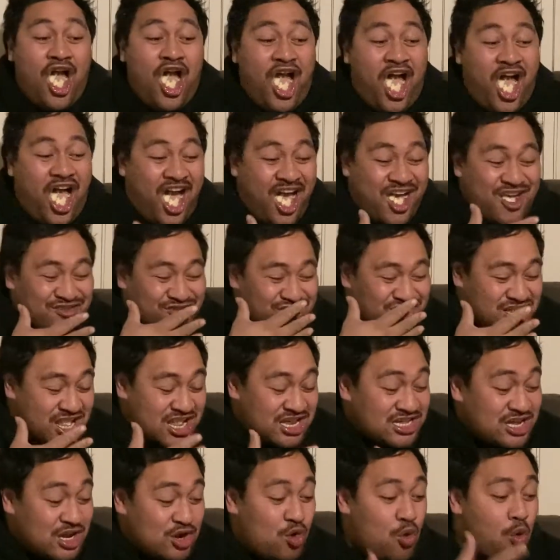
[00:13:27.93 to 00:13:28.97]
How the
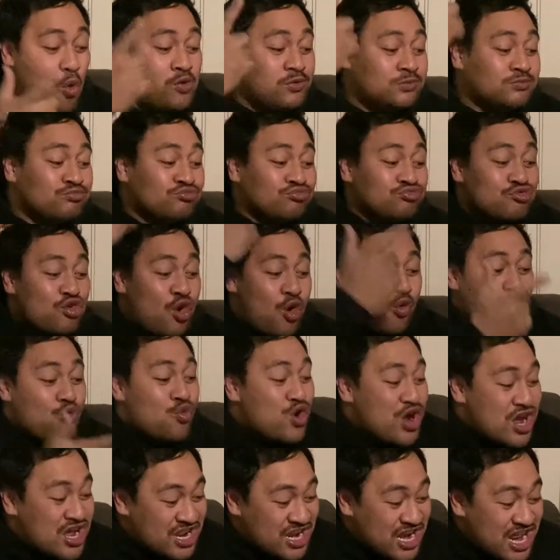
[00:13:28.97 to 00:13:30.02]
little
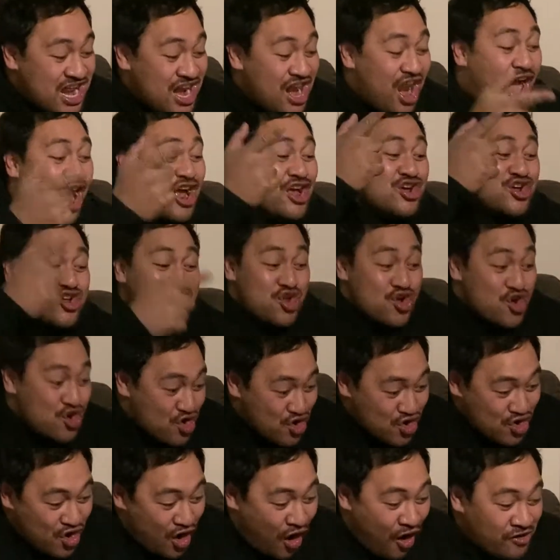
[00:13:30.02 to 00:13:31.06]
weakling like you
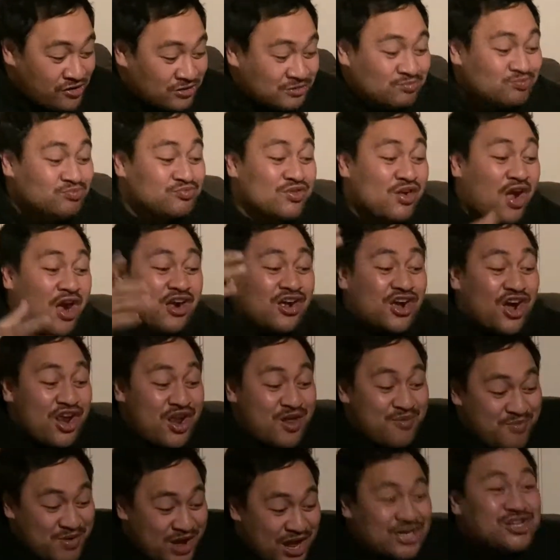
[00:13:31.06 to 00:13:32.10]
gonna
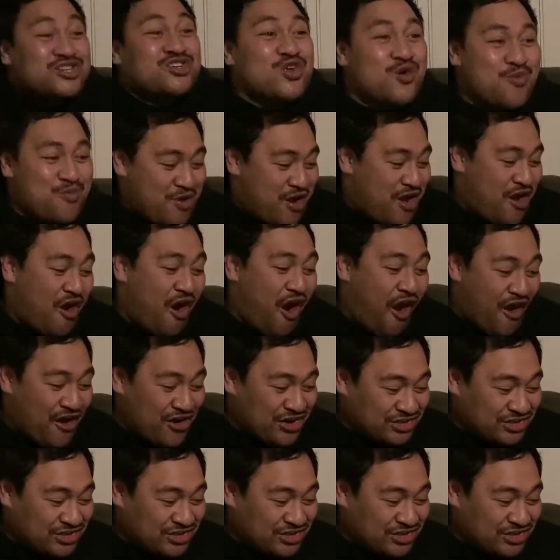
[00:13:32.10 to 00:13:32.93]
be a superhero?